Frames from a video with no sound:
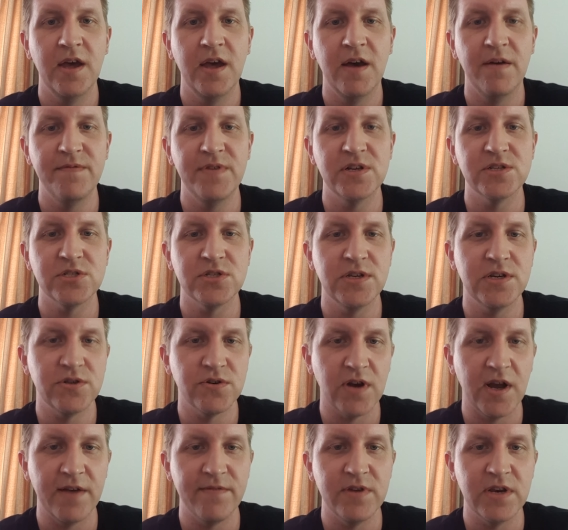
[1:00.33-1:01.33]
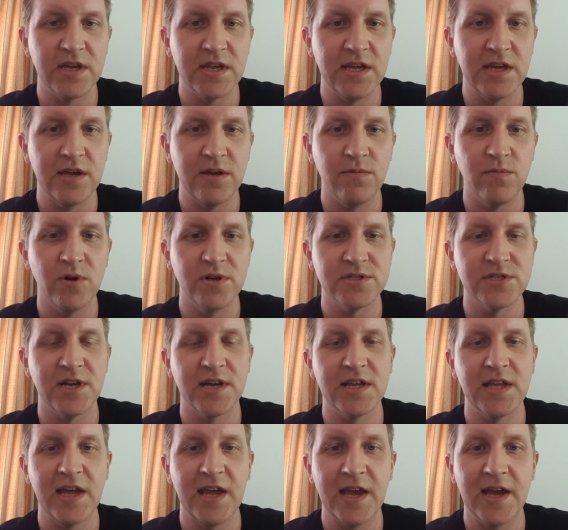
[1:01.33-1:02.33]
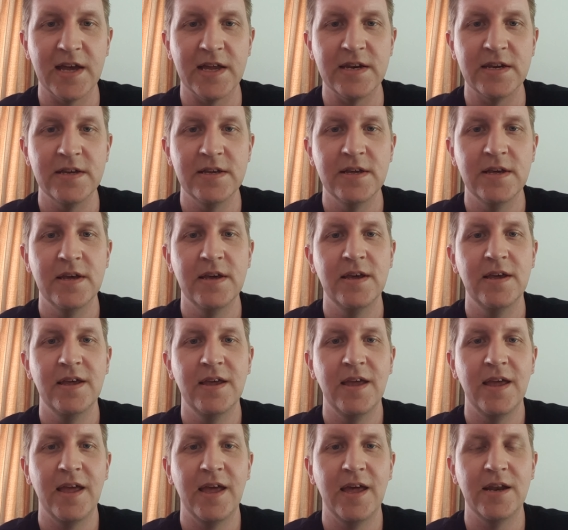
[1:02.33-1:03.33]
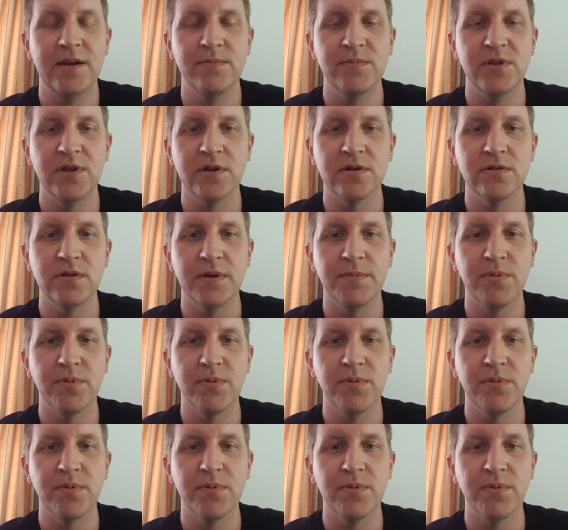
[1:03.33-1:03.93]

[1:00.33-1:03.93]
eventually driving again once I can and am legally